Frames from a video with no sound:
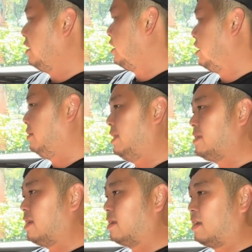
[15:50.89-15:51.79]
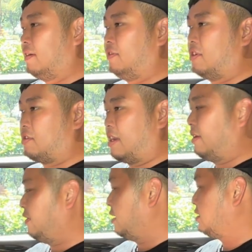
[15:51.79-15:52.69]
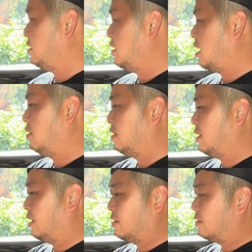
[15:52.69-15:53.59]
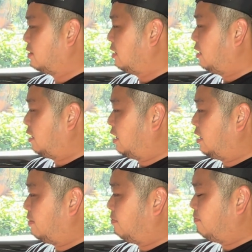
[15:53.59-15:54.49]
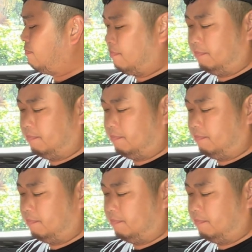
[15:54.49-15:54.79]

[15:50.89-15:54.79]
Let's take the car for a drive and see how it does. No